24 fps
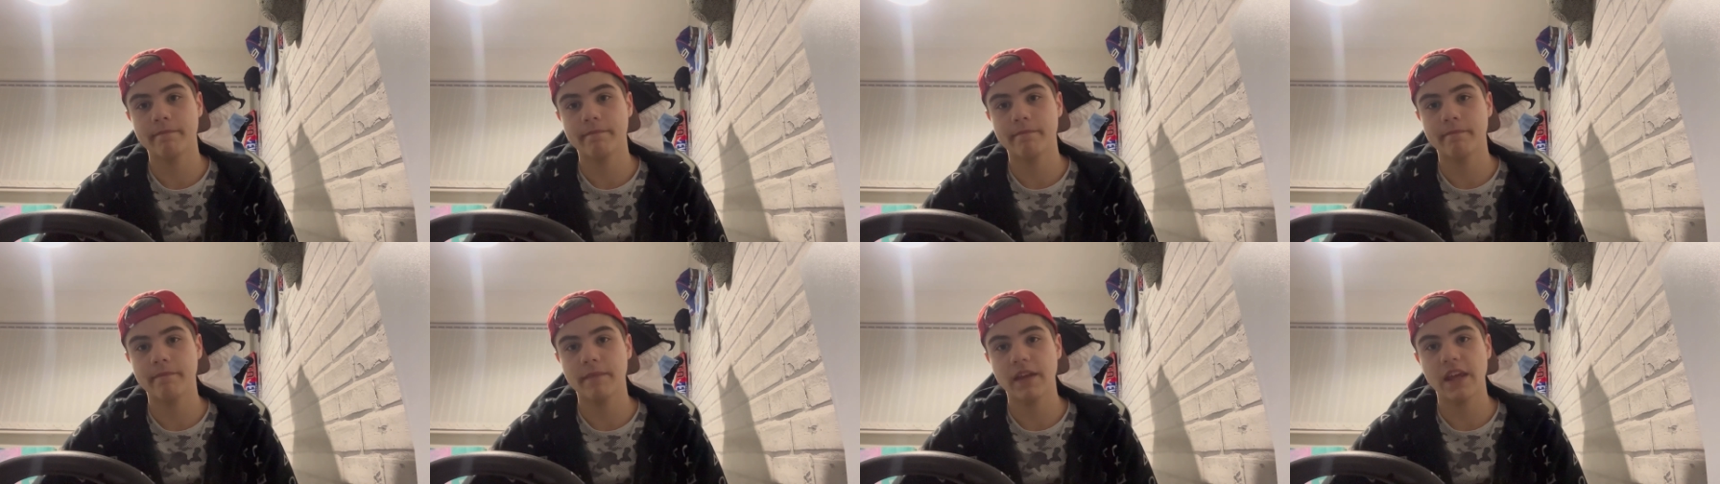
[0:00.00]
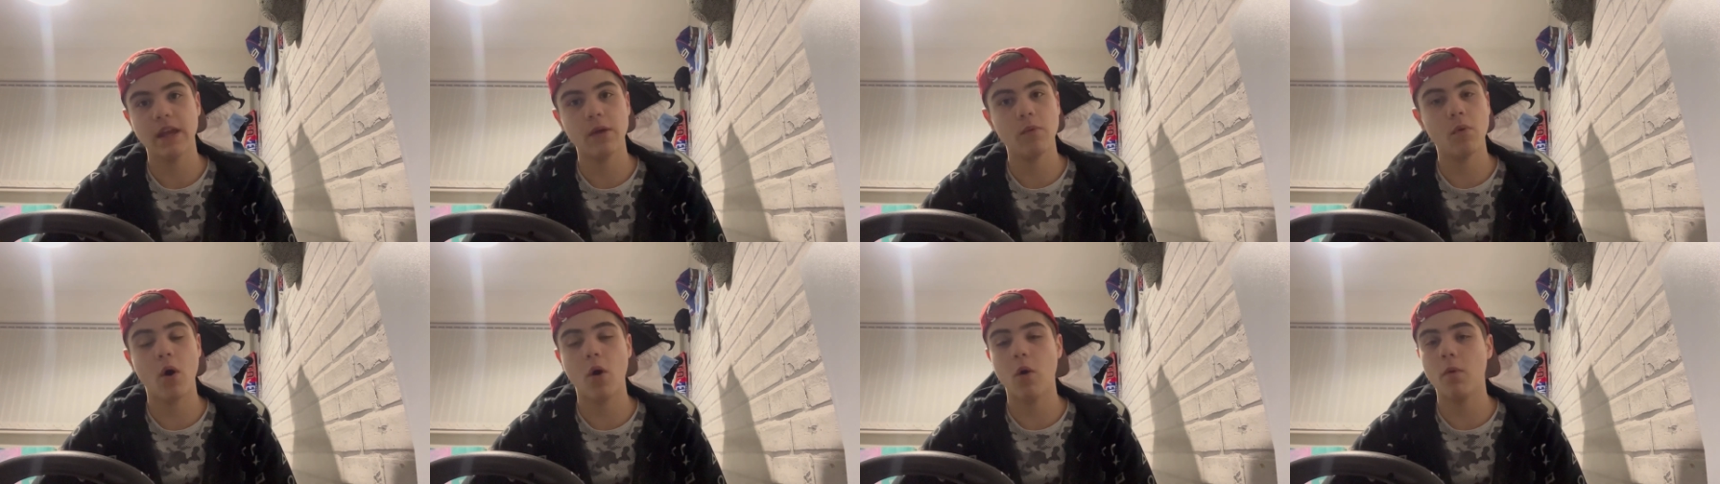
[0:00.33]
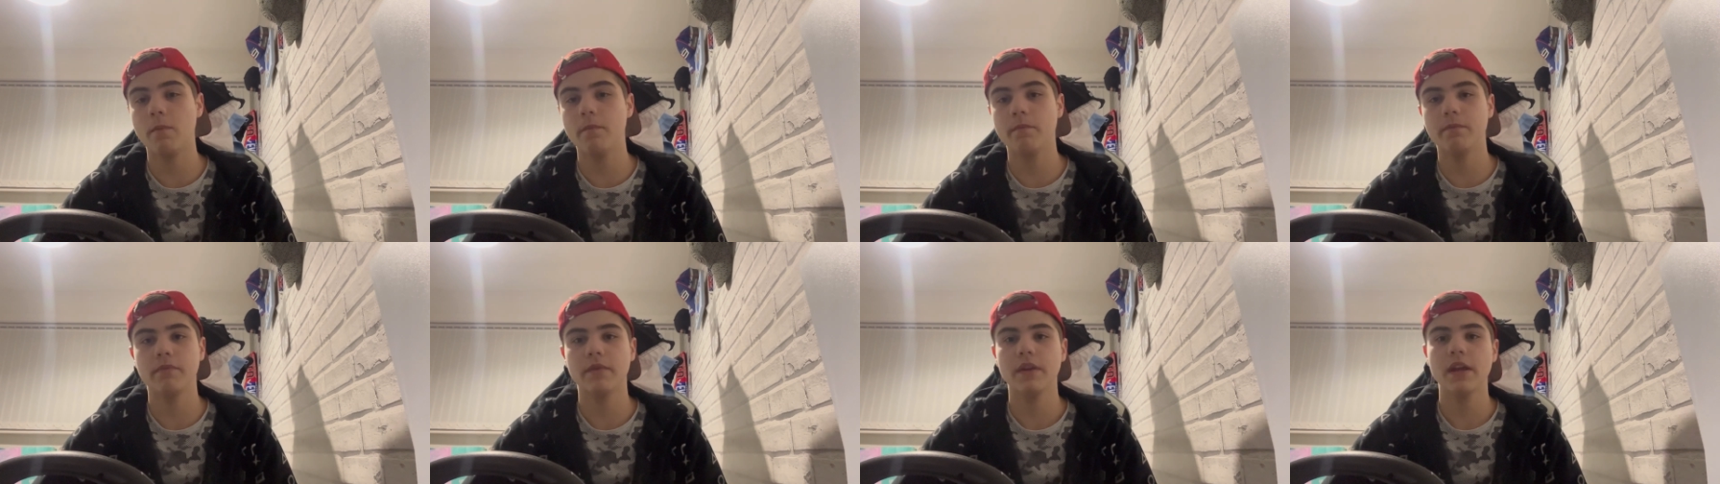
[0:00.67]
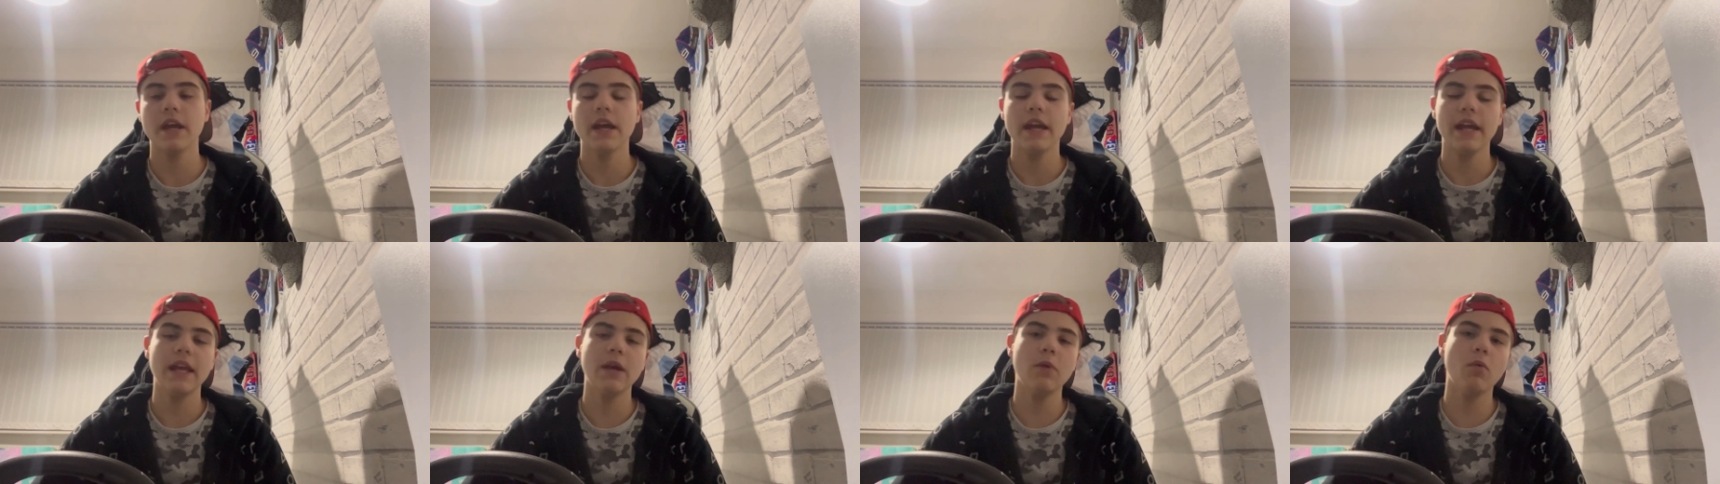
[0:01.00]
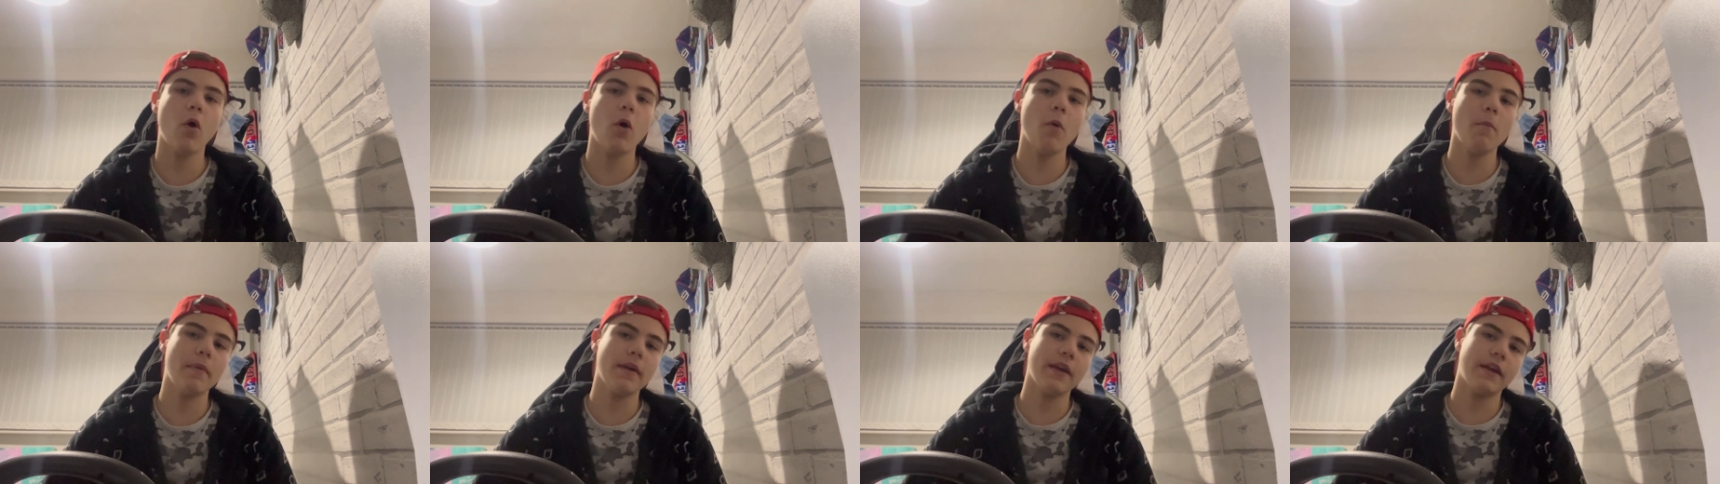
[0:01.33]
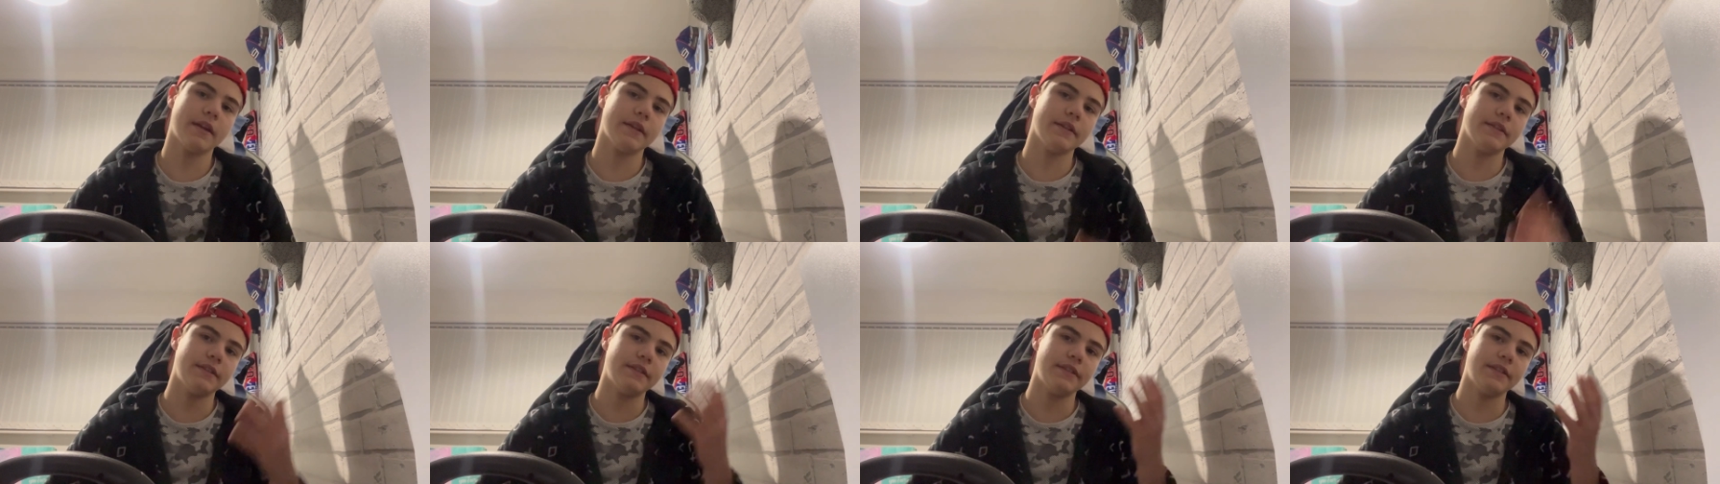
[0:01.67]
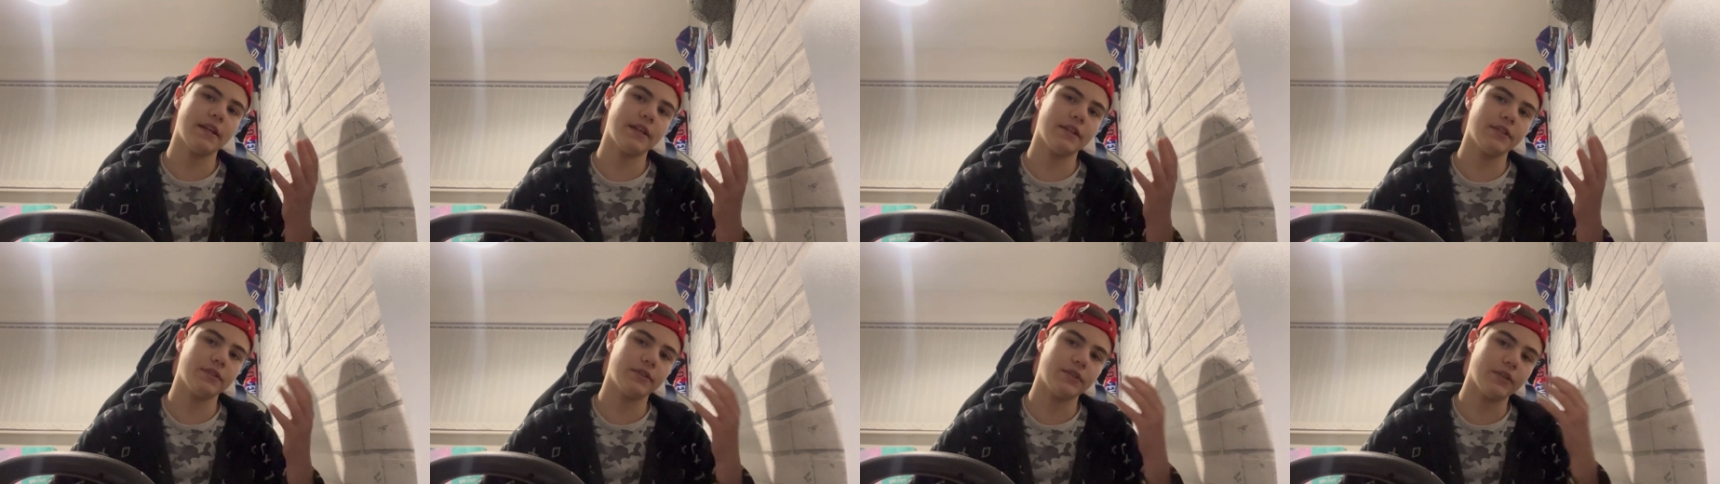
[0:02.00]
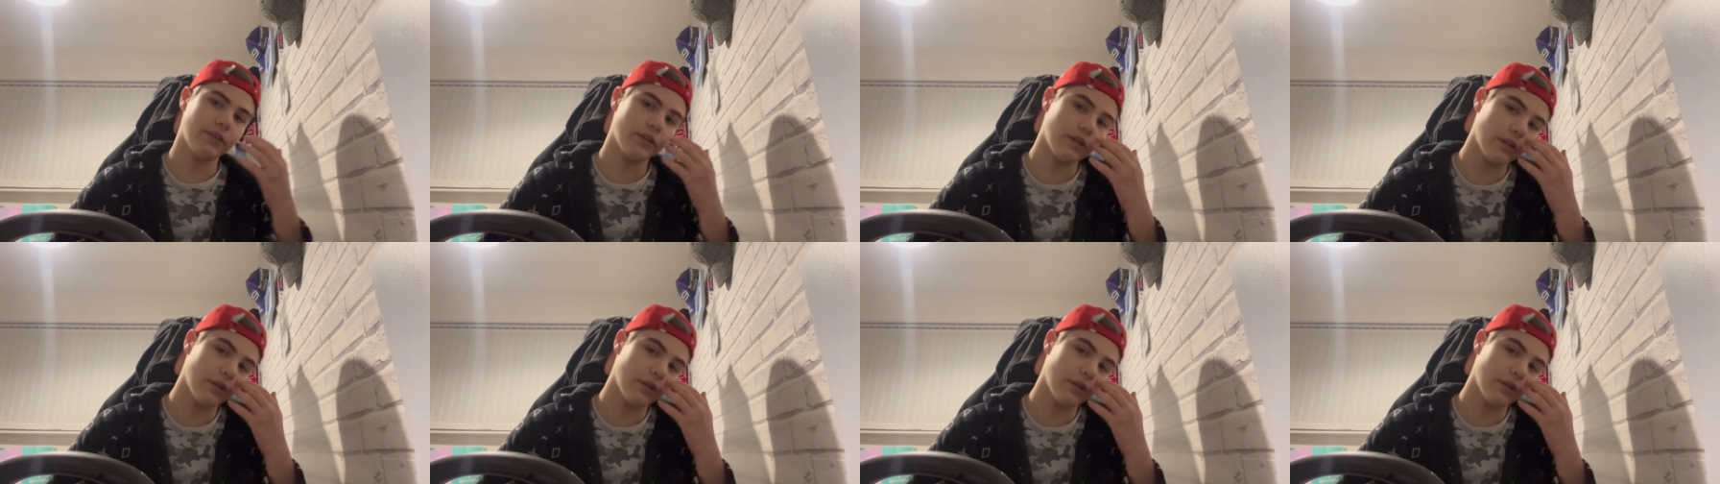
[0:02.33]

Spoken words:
He won't be consistent